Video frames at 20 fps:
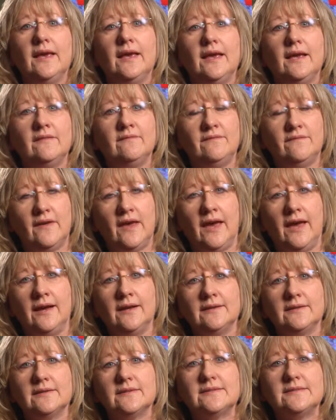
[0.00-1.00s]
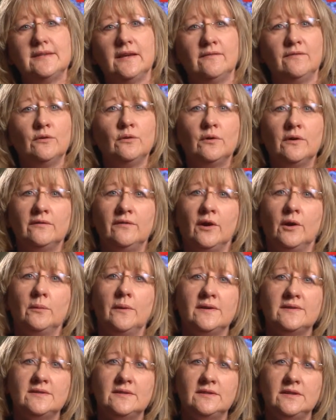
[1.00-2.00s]
In fact, several of our
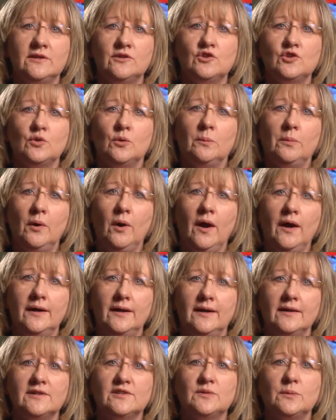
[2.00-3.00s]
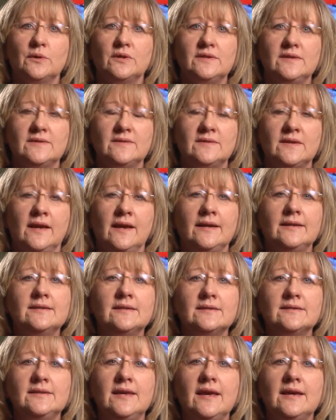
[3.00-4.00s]
residential products were designed
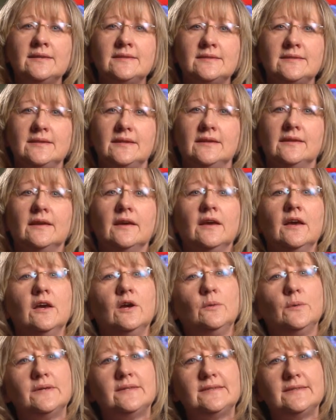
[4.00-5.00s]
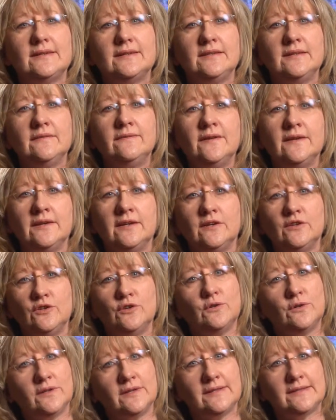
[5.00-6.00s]
and tested with significant
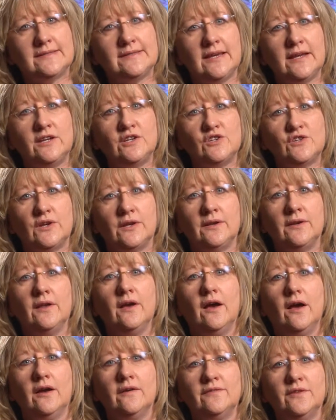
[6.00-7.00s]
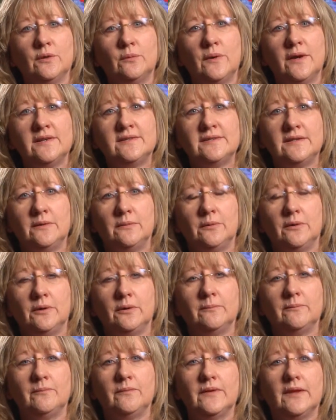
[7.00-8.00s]
utilization of the resi room.